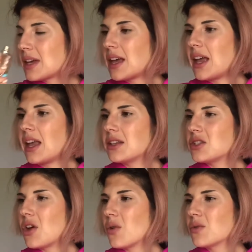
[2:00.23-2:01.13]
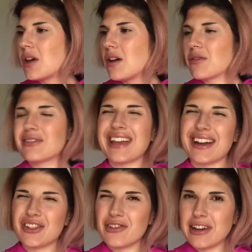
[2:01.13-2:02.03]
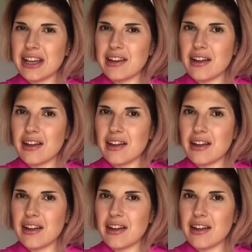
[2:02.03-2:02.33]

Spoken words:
a tone of tangerine,